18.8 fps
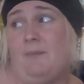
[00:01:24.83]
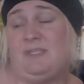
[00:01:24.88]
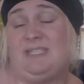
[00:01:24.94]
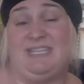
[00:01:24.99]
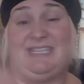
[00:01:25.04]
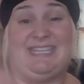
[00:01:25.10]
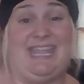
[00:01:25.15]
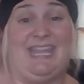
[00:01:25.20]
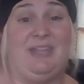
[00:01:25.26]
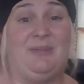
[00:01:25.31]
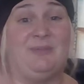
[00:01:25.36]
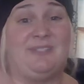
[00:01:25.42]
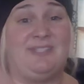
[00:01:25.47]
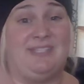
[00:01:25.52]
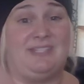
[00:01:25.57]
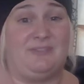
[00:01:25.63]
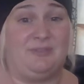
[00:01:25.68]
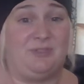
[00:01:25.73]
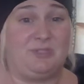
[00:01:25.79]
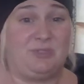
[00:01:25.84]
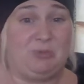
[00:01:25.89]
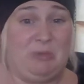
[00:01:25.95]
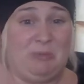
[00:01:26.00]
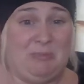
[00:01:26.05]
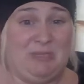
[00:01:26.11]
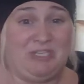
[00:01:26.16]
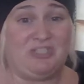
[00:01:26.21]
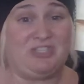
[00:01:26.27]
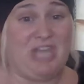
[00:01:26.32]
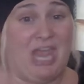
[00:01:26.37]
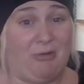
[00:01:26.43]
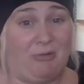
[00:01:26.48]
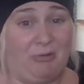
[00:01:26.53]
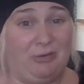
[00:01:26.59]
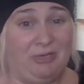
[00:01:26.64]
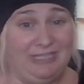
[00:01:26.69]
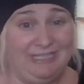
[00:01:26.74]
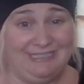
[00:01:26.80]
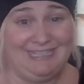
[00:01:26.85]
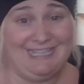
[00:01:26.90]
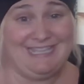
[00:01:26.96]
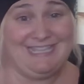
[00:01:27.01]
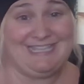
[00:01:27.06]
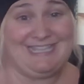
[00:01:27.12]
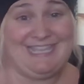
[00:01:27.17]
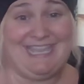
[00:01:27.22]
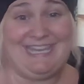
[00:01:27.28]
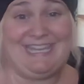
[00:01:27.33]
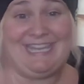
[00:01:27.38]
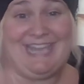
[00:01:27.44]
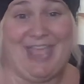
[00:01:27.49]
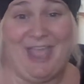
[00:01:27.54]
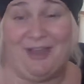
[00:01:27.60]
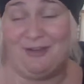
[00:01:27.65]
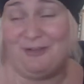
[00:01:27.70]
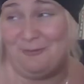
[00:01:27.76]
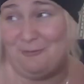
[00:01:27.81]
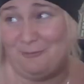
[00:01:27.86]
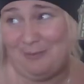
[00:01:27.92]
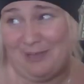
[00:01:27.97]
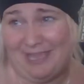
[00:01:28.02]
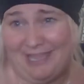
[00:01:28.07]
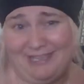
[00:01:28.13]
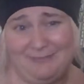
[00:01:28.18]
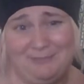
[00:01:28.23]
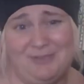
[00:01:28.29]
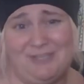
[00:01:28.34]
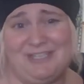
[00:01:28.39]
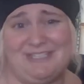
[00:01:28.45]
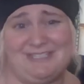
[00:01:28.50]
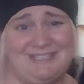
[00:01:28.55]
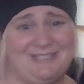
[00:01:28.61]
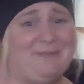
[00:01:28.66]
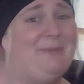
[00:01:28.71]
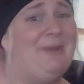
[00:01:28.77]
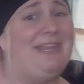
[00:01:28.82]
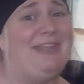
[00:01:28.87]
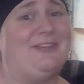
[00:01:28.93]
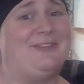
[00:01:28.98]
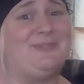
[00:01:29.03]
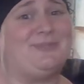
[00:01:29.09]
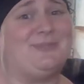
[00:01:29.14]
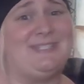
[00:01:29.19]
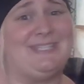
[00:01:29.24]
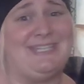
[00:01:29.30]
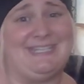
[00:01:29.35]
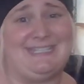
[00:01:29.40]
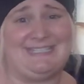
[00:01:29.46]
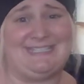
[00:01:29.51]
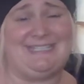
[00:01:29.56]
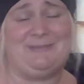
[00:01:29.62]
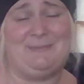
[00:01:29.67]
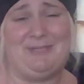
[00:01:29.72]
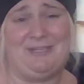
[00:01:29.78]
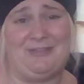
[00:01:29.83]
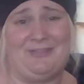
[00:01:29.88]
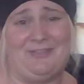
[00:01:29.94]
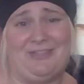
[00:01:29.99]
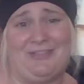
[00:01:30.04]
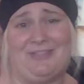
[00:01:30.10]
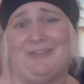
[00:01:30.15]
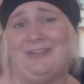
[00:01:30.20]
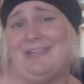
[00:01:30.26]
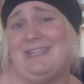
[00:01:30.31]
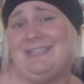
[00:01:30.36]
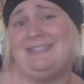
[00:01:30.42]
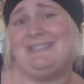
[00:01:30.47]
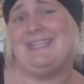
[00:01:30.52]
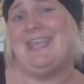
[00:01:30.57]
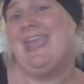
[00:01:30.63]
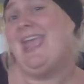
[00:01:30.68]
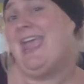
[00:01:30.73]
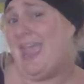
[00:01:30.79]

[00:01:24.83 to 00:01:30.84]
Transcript: today it was the difference between me showering and getting out of bed because somebody else was going to see me on the other end